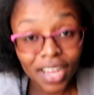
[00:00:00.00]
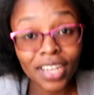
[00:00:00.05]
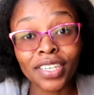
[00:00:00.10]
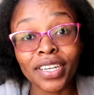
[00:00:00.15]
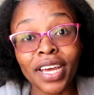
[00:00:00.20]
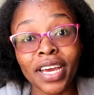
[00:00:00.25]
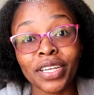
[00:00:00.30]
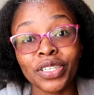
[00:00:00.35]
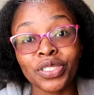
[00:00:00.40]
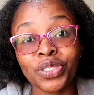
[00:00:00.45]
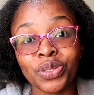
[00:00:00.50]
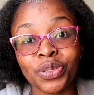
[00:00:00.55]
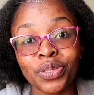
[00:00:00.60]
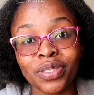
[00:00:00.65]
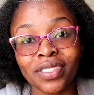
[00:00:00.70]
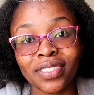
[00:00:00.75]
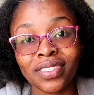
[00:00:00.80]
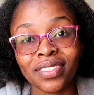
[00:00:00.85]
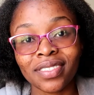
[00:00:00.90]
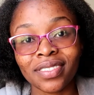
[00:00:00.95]

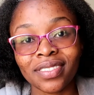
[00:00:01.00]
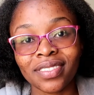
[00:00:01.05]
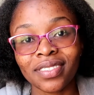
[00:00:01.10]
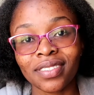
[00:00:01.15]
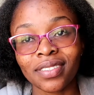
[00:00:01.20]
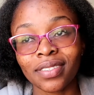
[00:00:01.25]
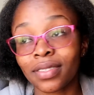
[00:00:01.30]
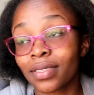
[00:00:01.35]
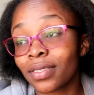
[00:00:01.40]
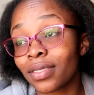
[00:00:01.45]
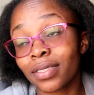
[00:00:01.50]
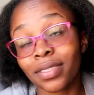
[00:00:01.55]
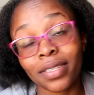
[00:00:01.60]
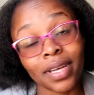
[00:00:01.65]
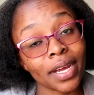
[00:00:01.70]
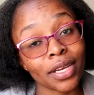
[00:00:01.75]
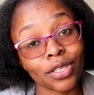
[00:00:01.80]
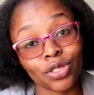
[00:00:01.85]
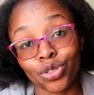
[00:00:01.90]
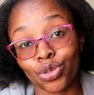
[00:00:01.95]
Dangerous. It's
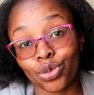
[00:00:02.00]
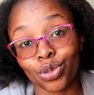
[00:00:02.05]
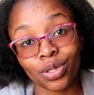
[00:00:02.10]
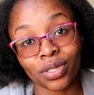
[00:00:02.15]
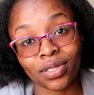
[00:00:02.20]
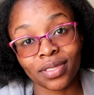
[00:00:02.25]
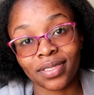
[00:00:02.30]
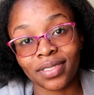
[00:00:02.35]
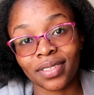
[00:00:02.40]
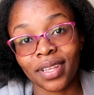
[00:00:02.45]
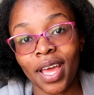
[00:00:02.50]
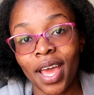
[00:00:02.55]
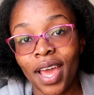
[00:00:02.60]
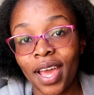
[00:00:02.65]
dangerous.